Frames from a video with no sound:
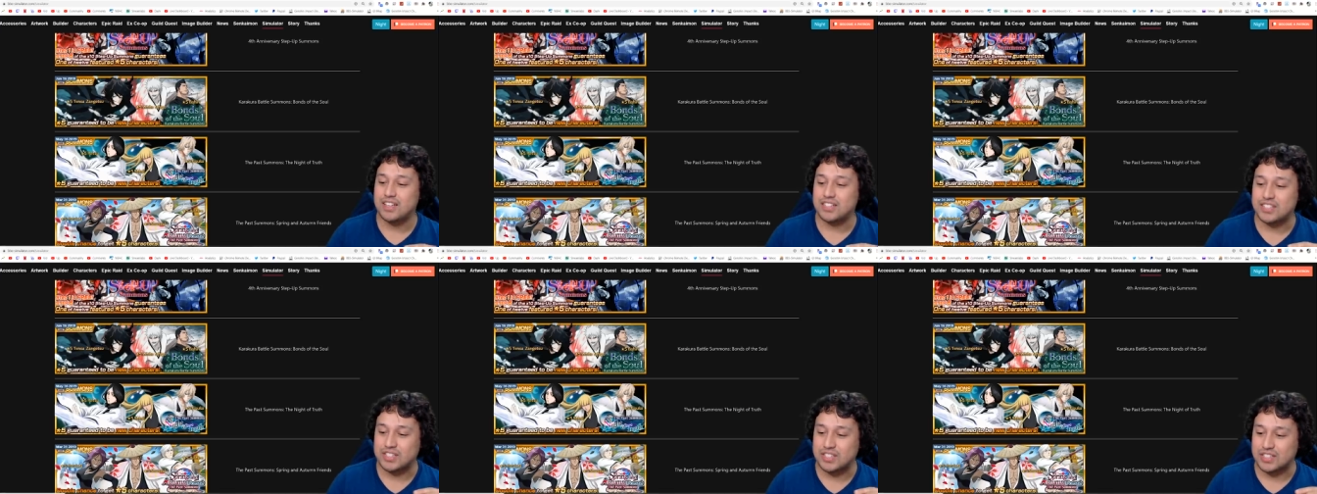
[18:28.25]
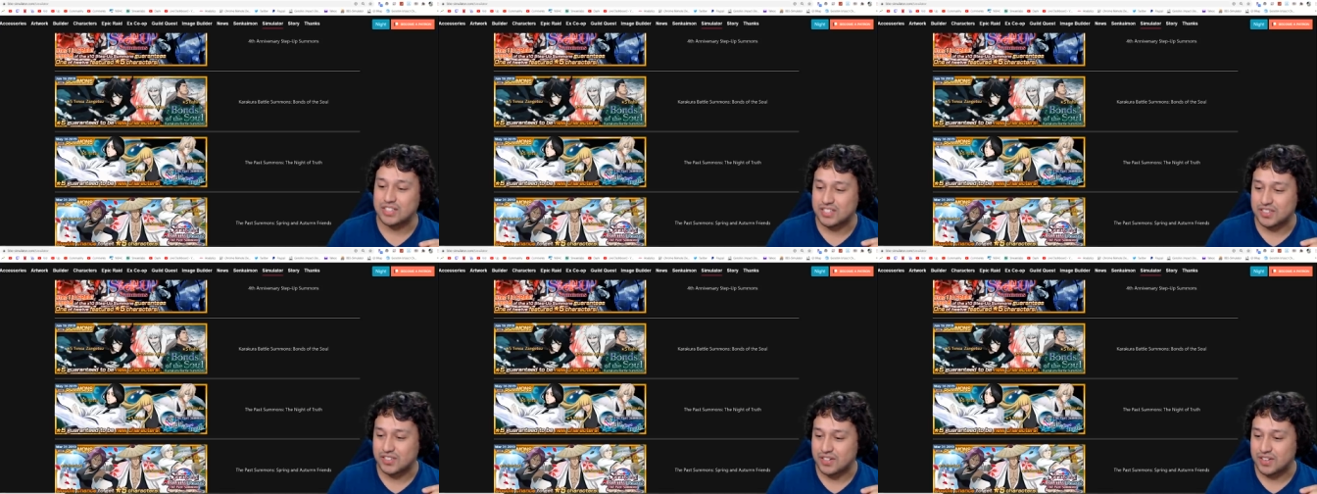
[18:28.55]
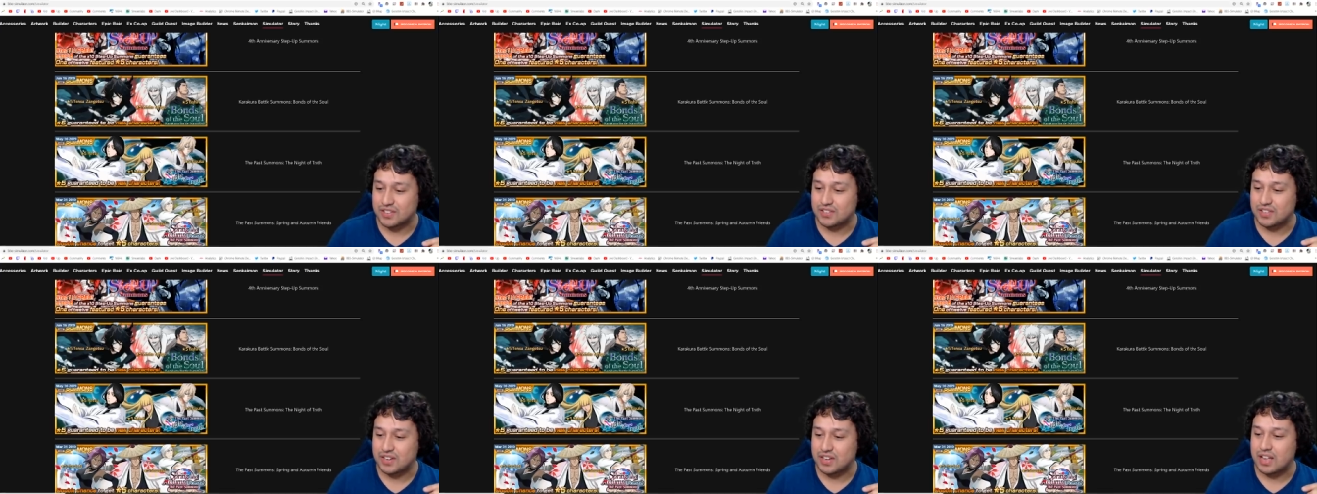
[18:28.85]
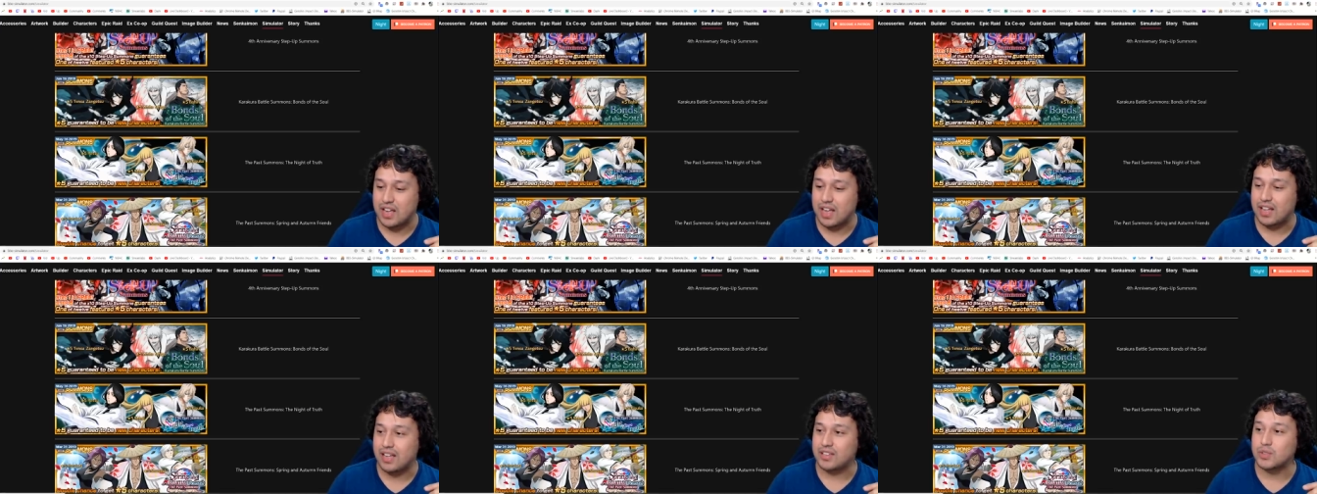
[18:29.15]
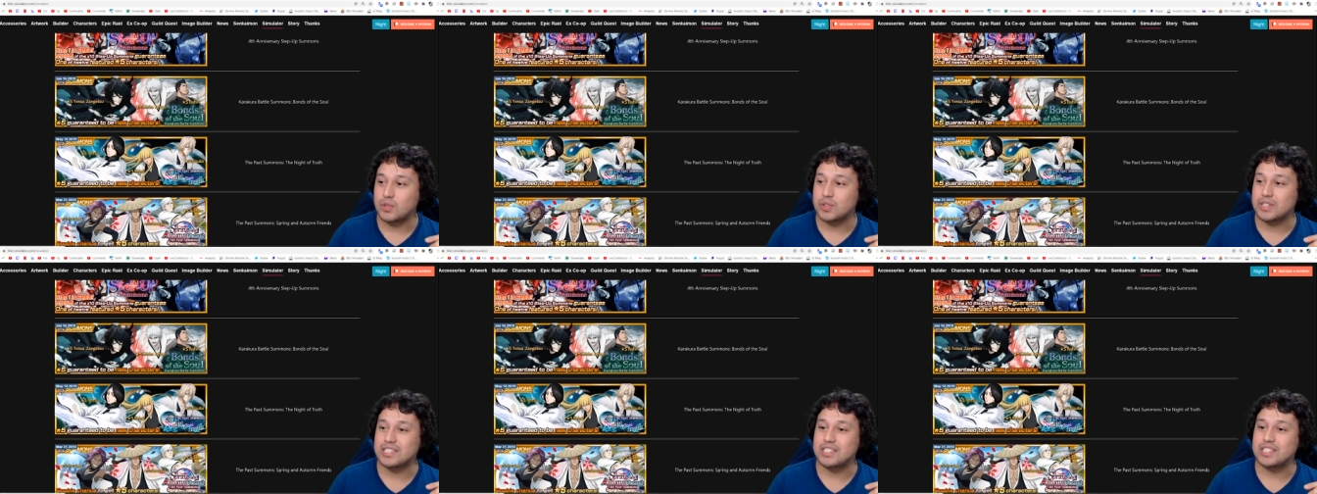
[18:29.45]
screw it, screw it. Uh, I'll
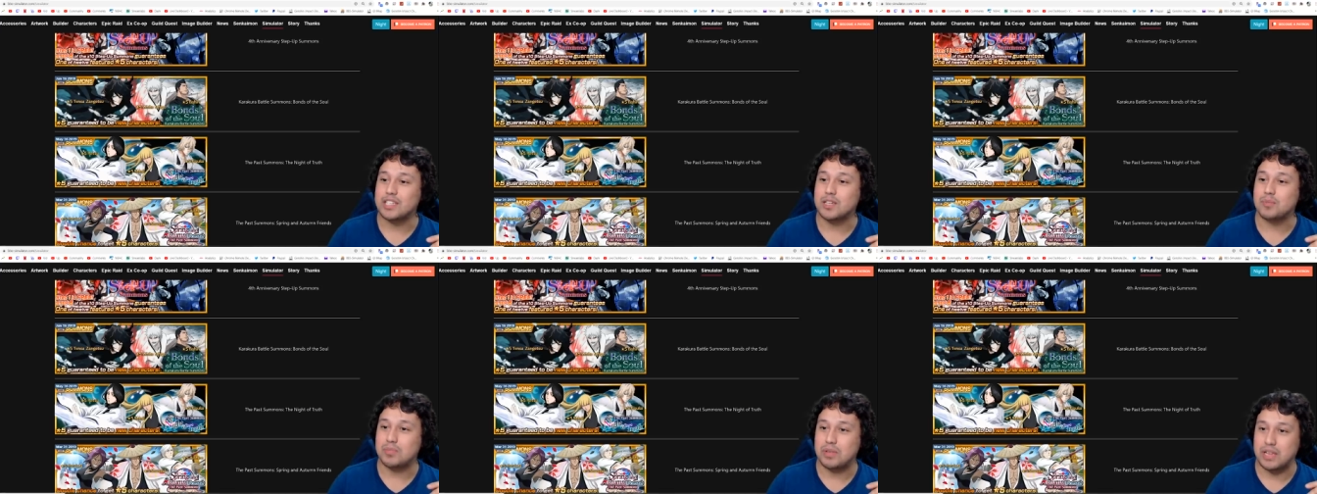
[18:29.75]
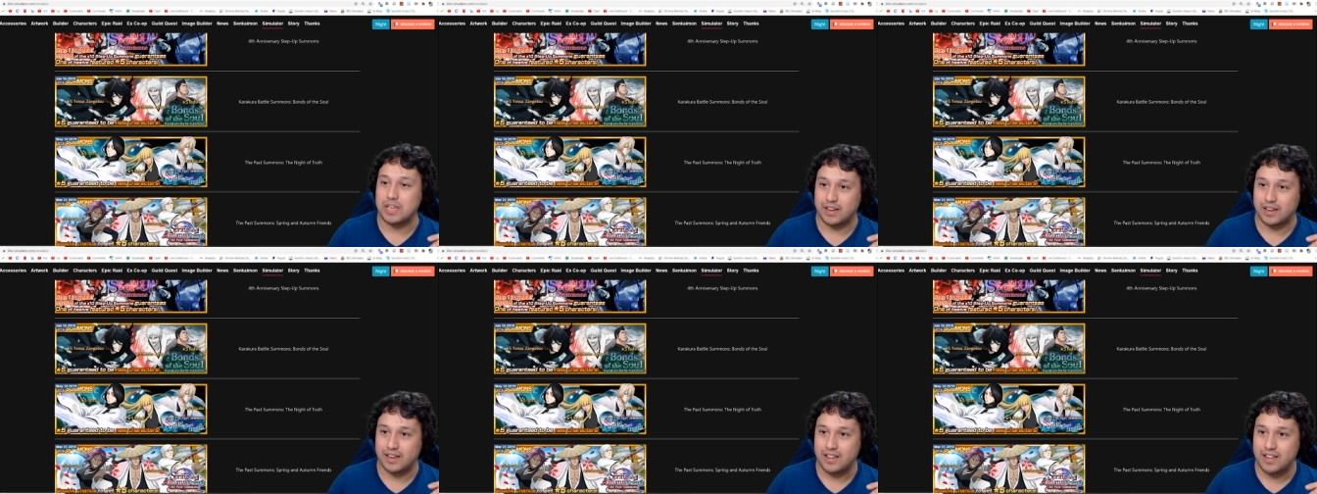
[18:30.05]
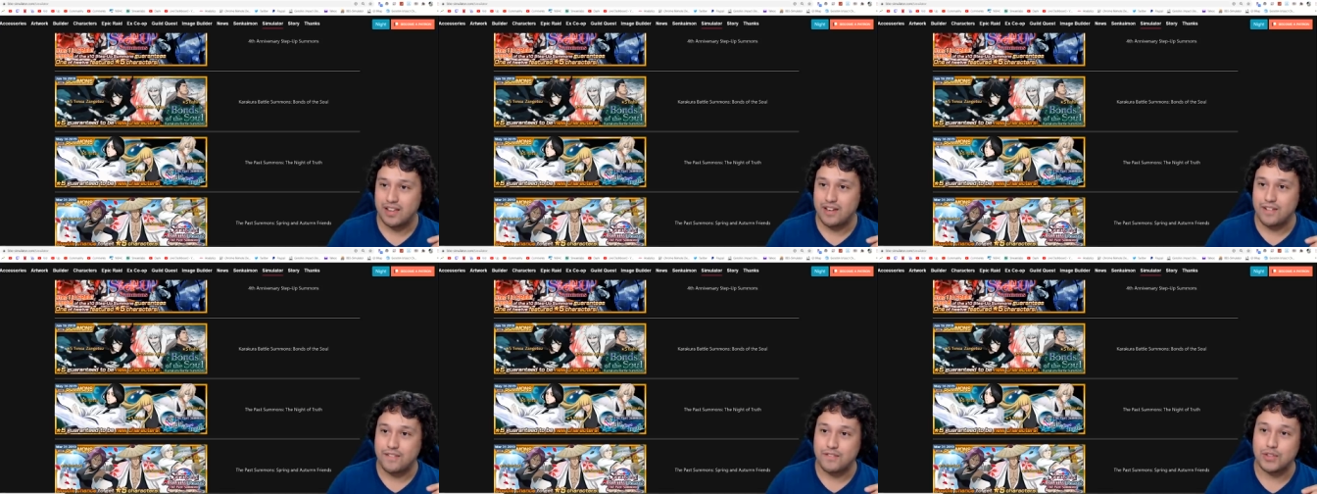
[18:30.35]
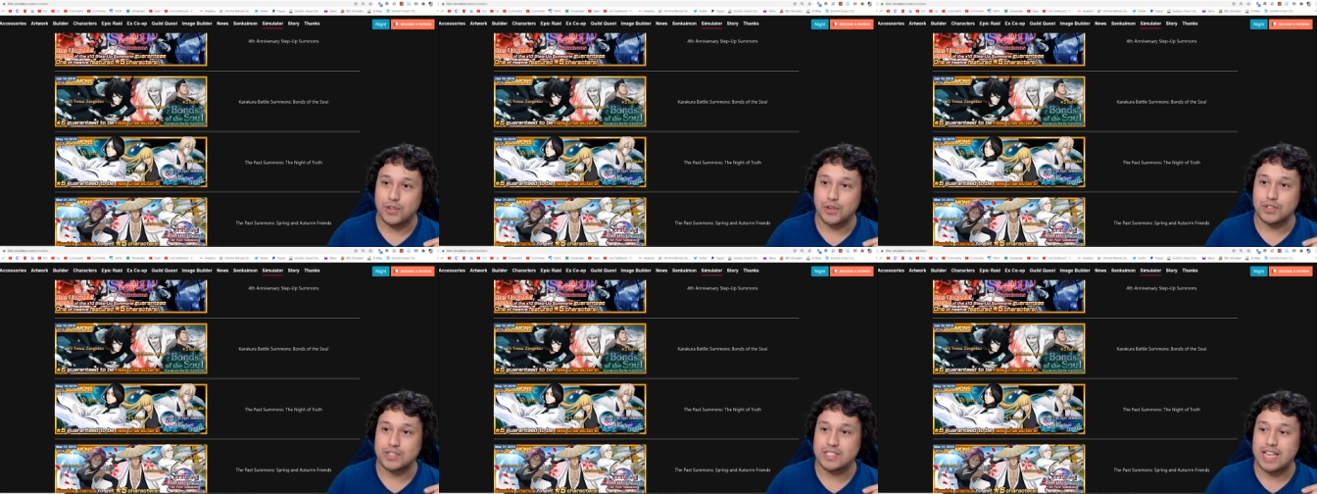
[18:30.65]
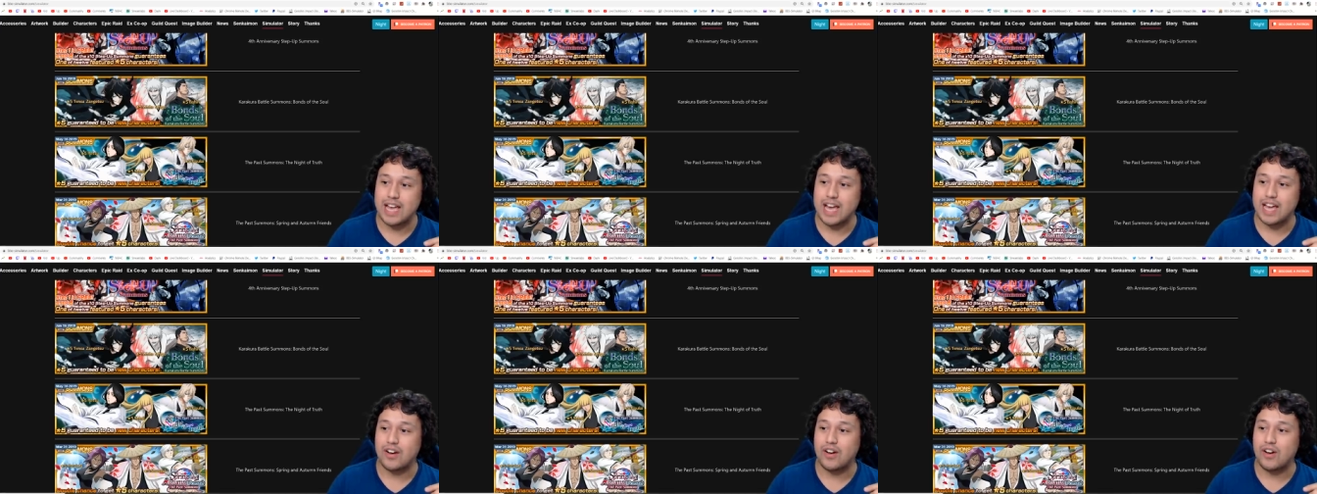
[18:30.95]
do a sneak peek. For those
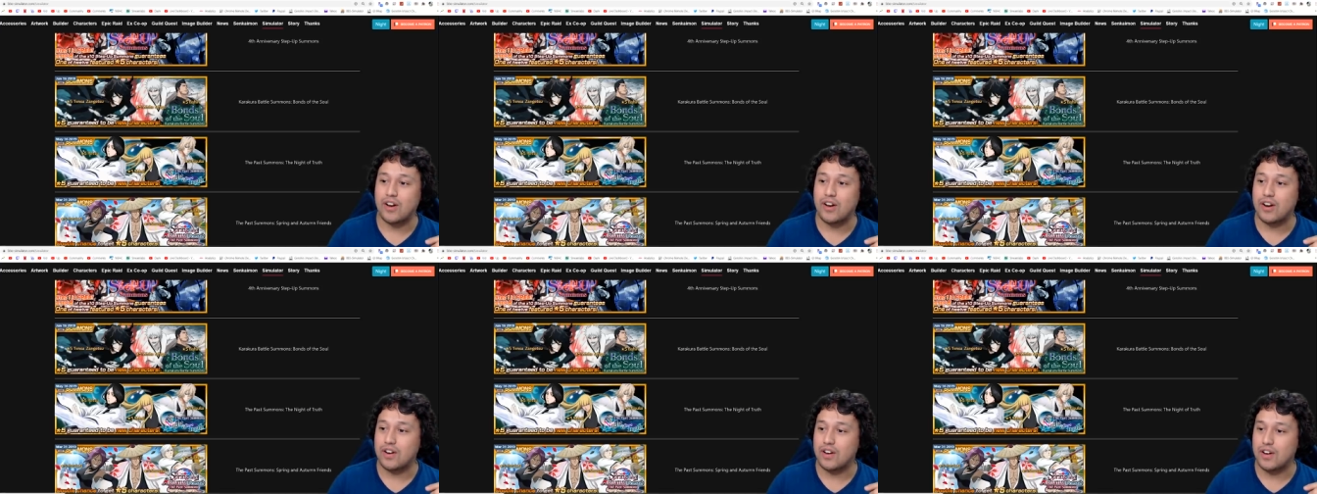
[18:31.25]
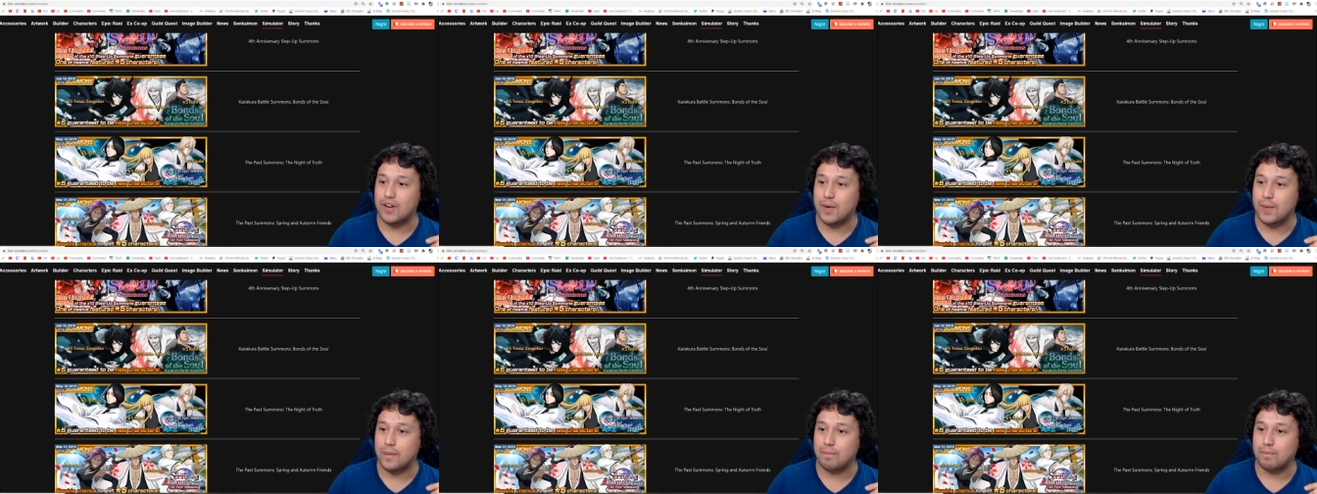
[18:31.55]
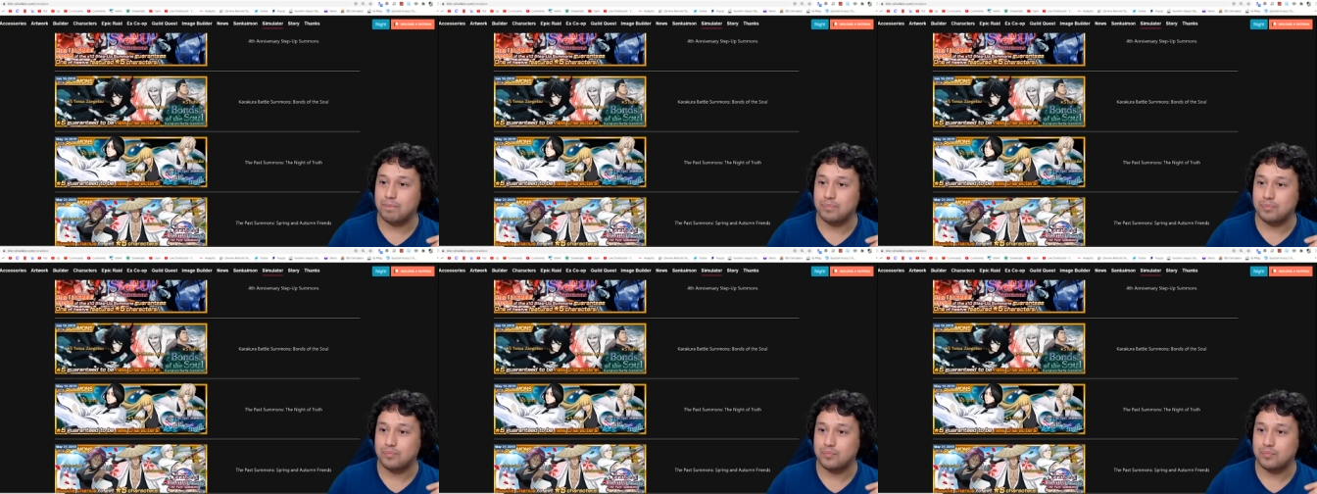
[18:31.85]
that are um